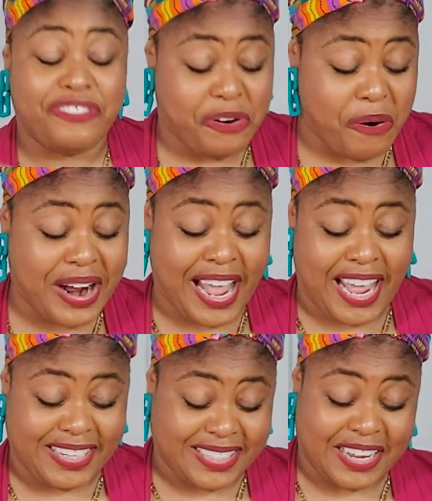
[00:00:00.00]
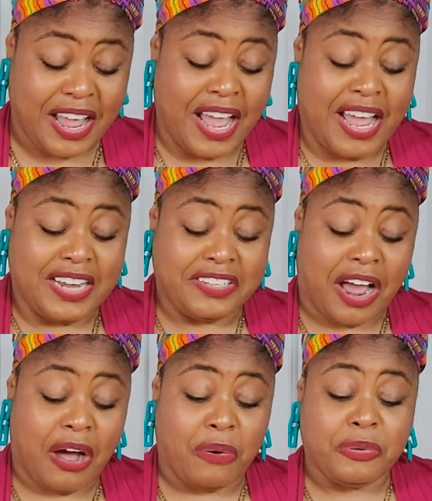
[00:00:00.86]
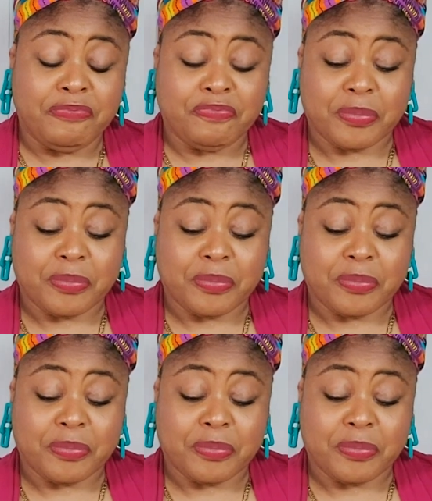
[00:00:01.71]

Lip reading: for it. Now,